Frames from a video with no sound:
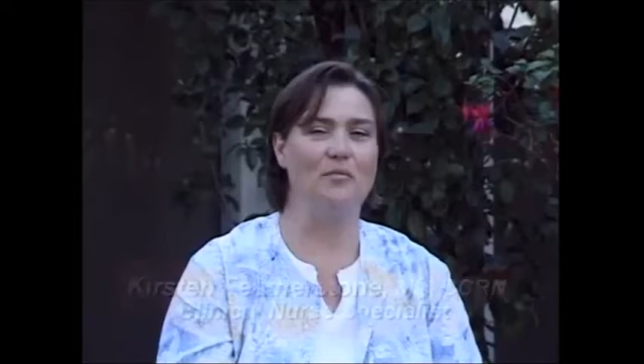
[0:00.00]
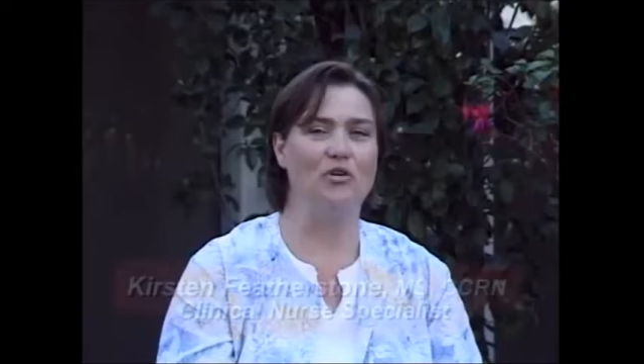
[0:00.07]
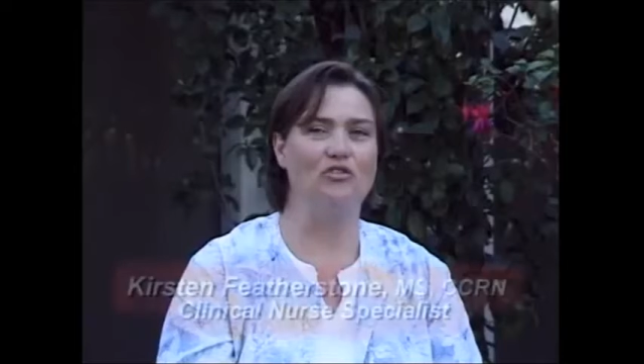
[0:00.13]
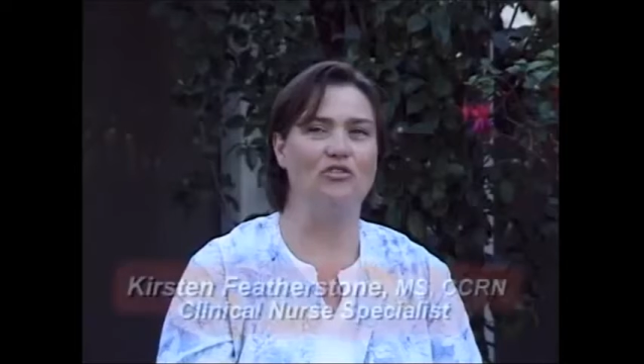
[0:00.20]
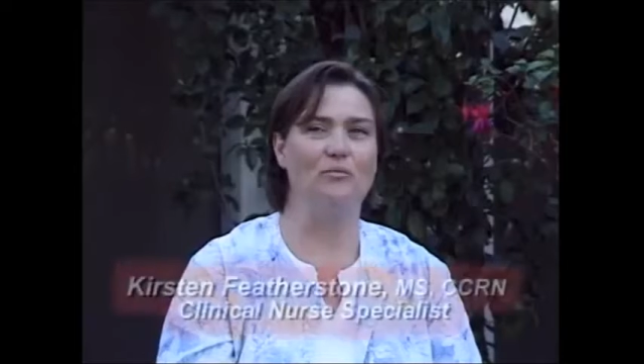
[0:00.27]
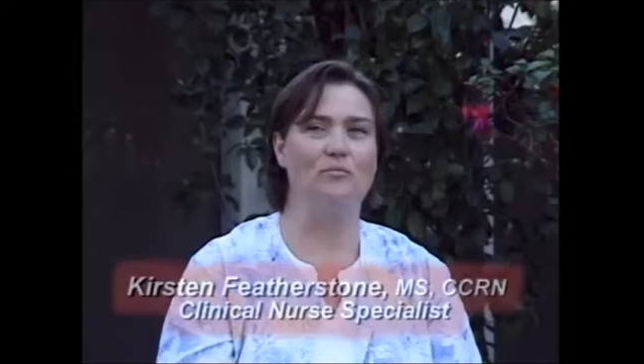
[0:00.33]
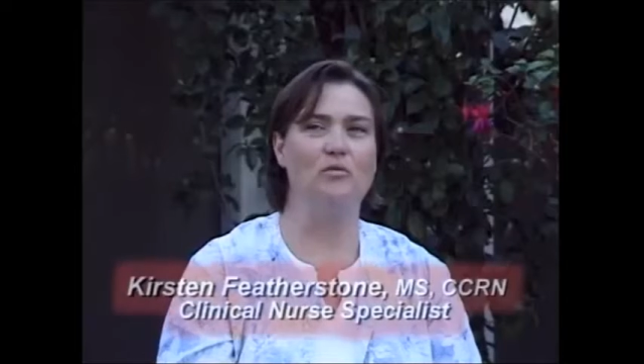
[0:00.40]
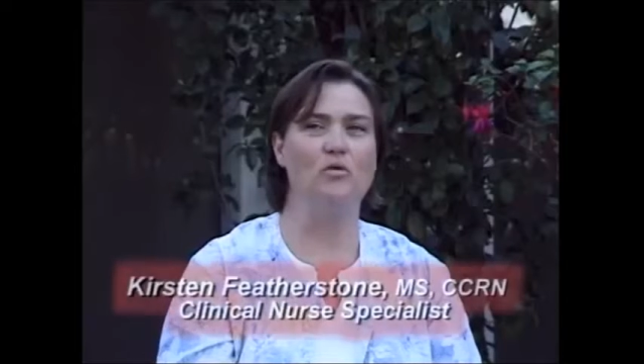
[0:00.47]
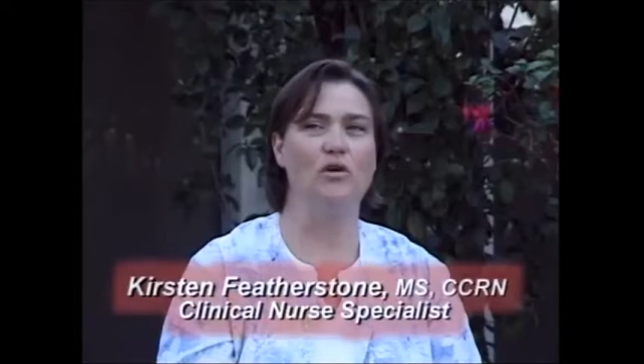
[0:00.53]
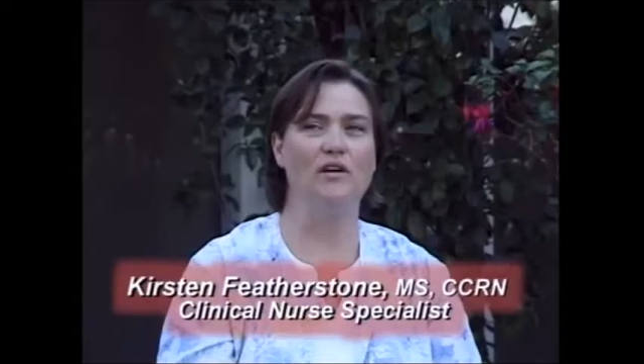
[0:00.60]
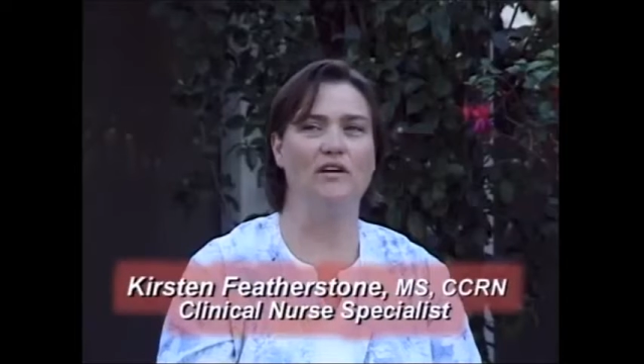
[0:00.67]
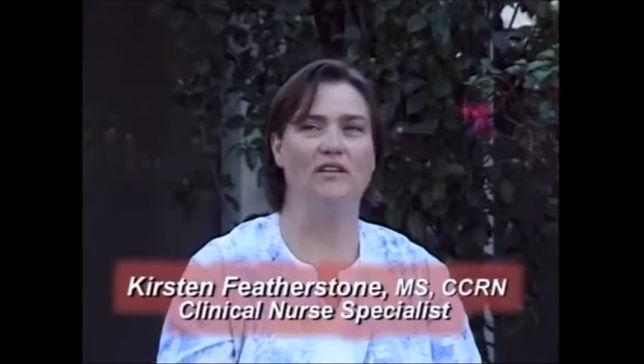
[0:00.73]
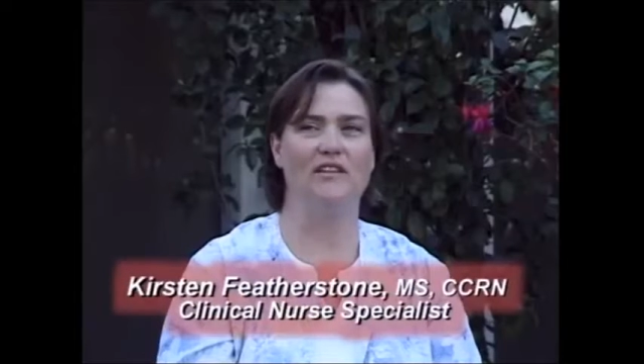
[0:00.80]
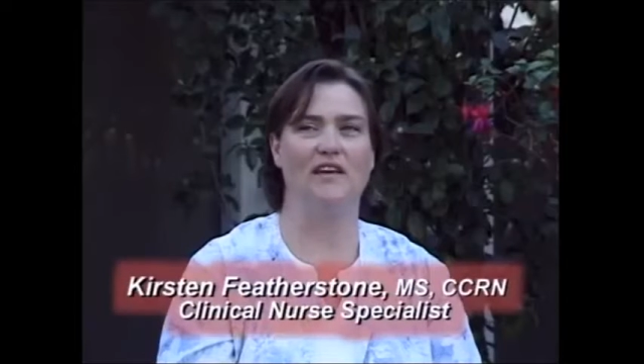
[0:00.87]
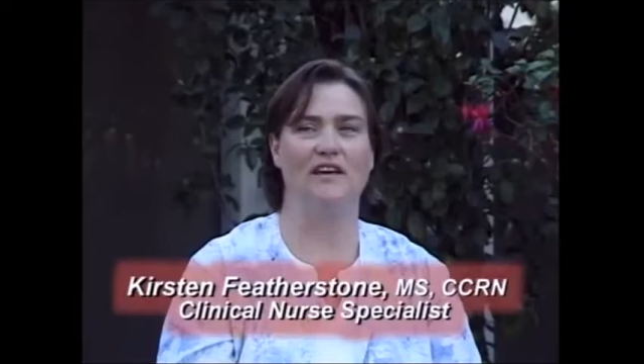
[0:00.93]
the most
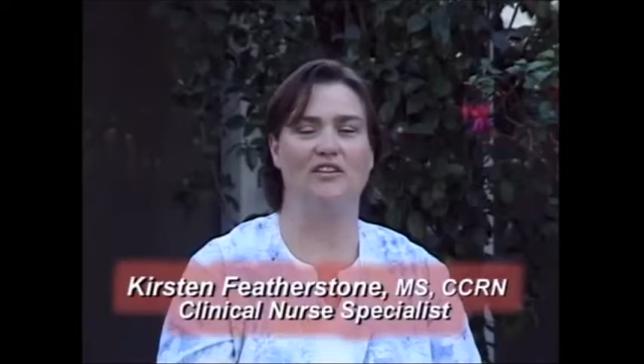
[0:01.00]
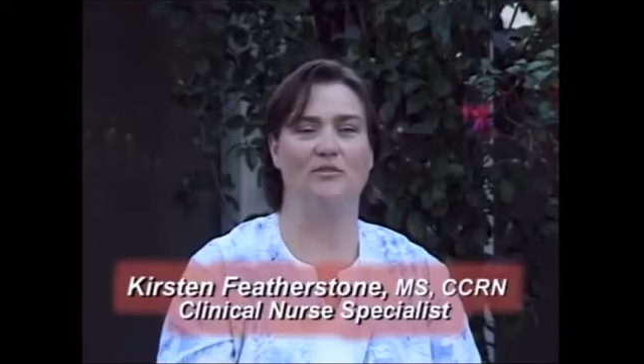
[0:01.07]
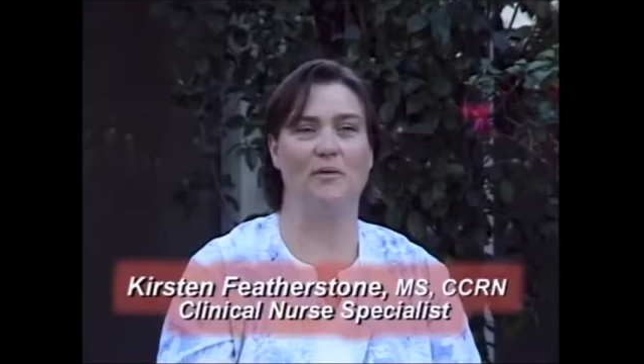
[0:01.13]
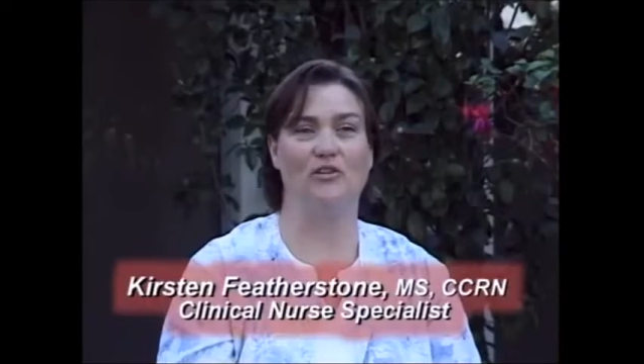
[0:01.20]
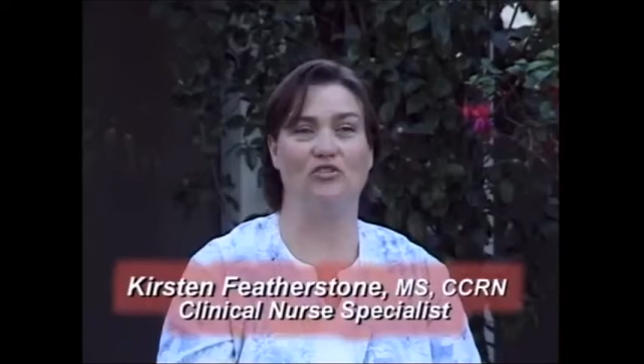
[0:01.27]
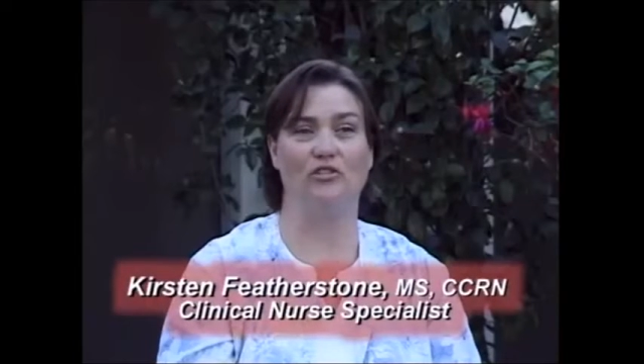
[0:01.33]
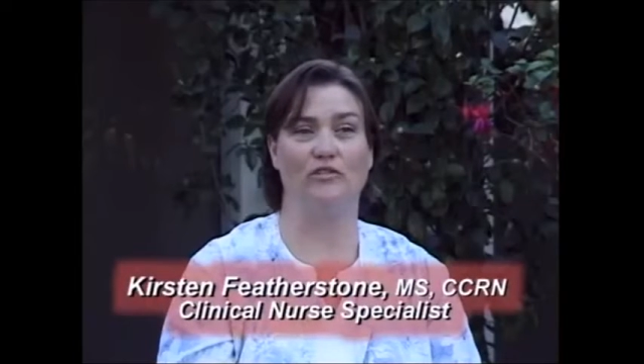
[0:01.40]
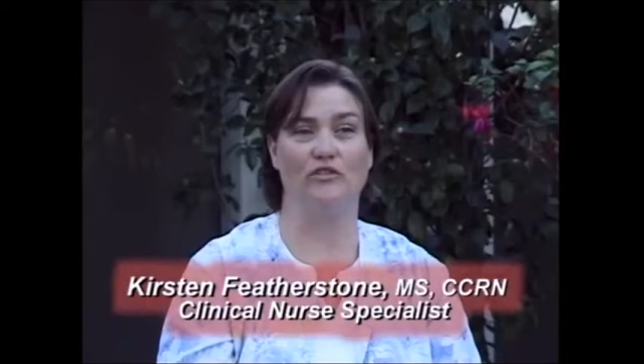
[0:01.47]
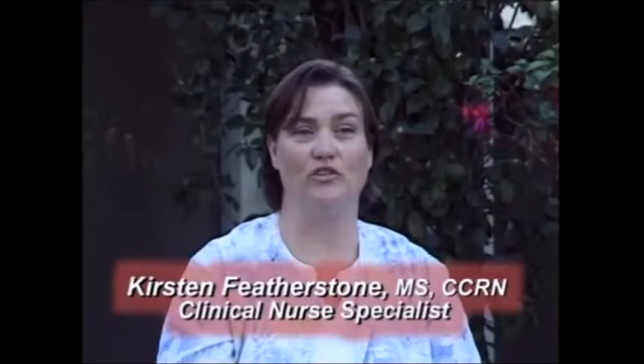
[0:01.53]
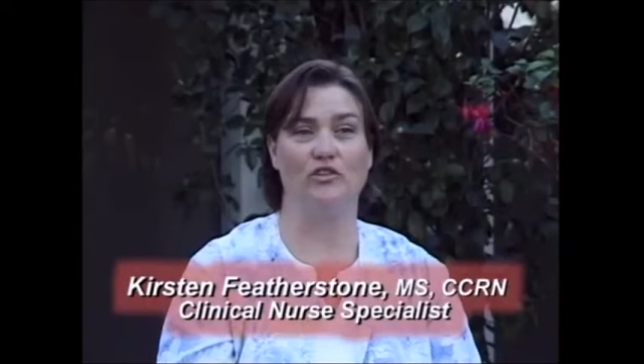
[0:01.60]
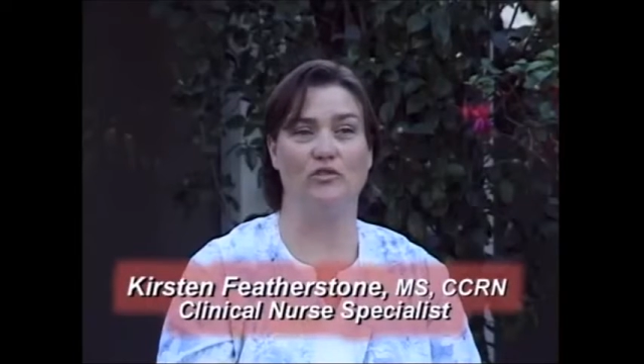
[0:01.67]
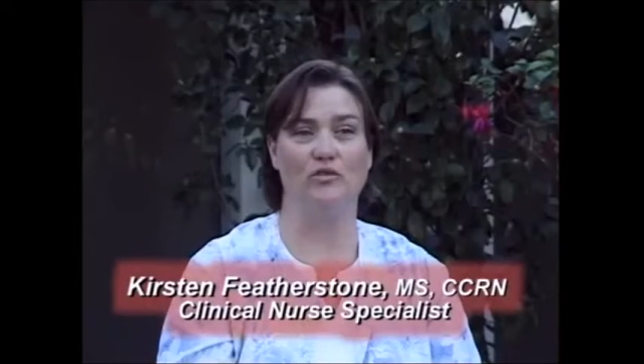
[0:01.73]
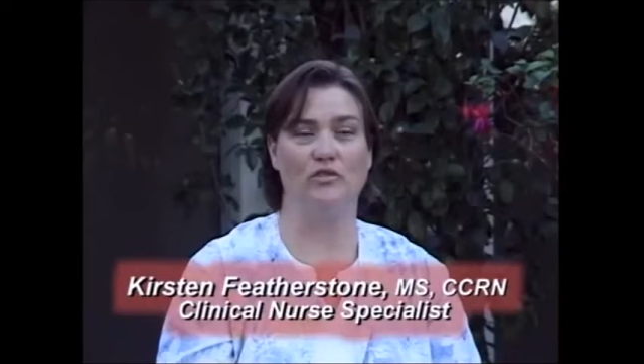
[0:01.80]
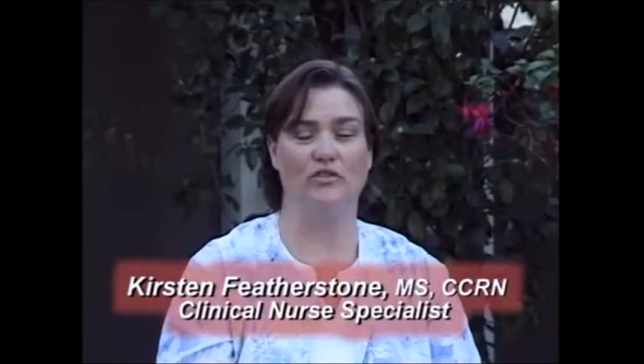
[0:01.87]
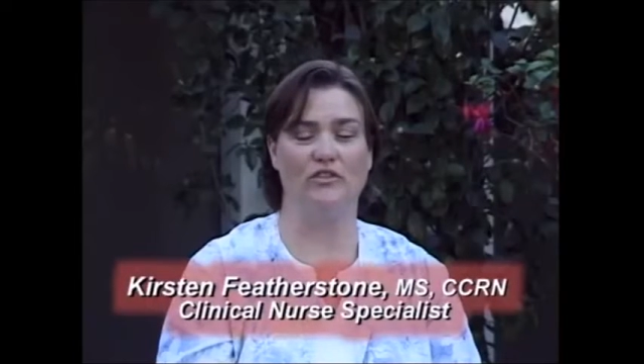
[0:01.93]
important thing, especially for
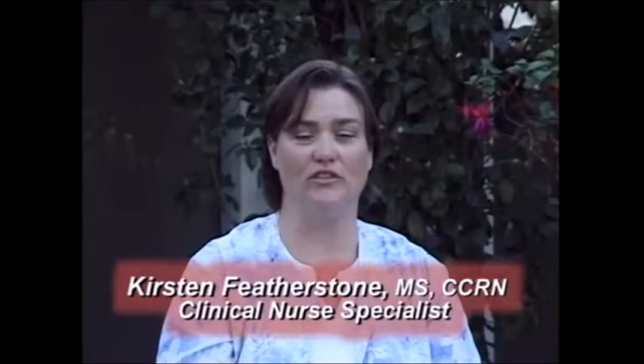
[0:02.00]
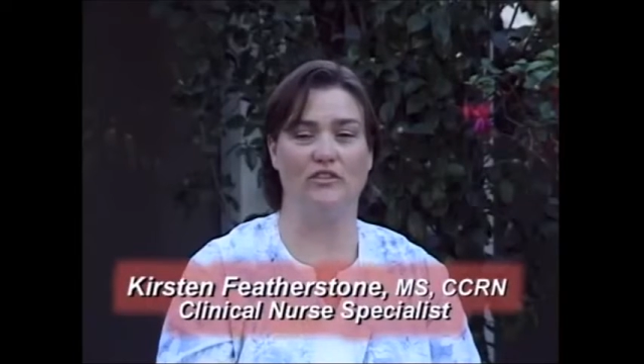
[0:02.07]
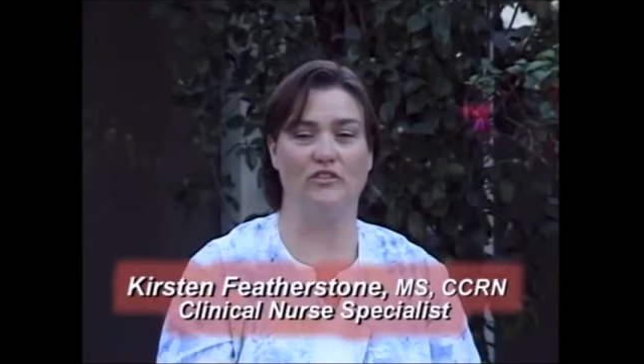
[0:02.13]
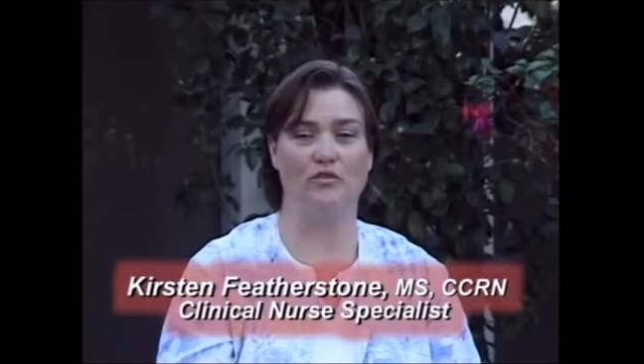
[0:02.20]
new nurses,